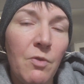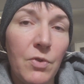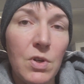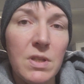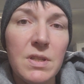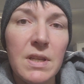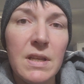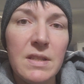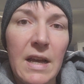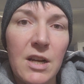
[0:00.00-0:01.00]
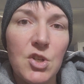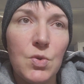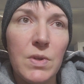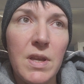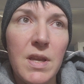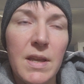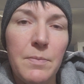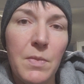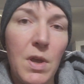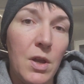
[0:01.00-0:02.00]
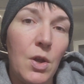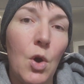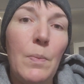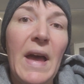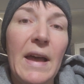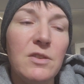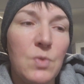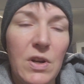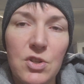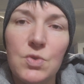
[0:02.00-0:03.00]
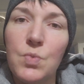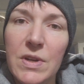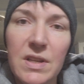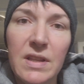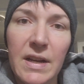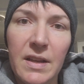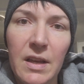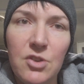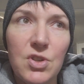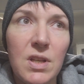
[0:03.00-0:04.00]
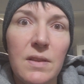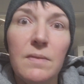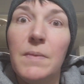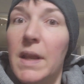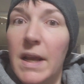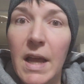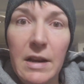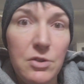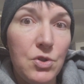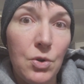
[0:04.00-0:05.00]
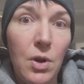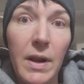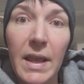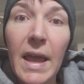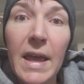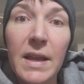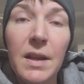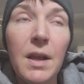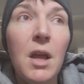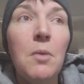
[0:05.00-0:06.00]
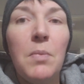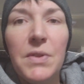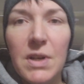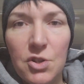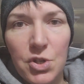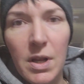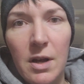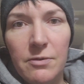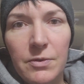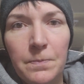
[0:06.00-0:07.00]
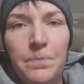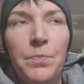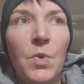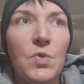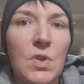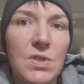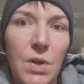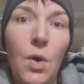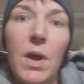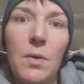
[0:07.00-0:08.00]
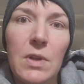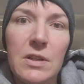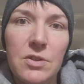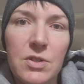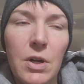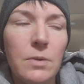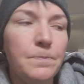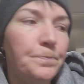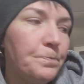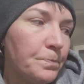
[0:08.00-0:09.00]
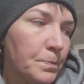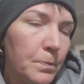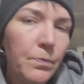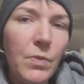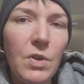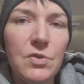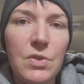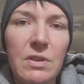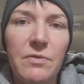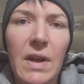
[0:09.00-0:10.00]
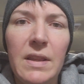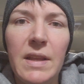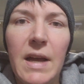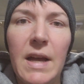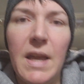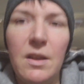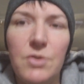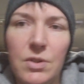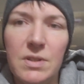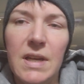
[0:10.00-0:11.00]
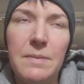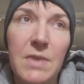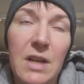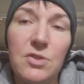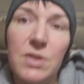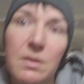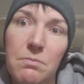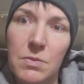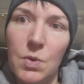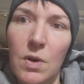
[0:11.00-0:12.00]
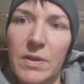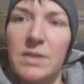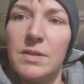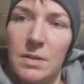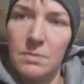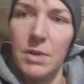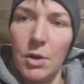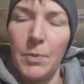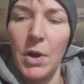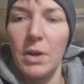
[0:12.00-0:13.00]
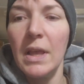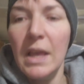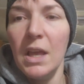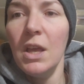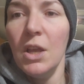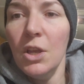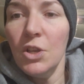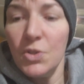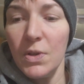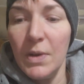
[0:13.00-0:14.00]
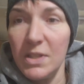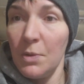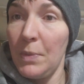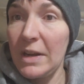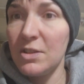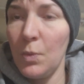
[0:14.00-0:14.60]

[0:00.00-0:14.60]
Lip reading: furnace is actually, it can go bad. So I just redid that connection, and then I got it to turn on again, but then it shut off. So I was like, okay, well, that's a start. So then finally I took the time to actually do all this and tear it apart. So anyways, back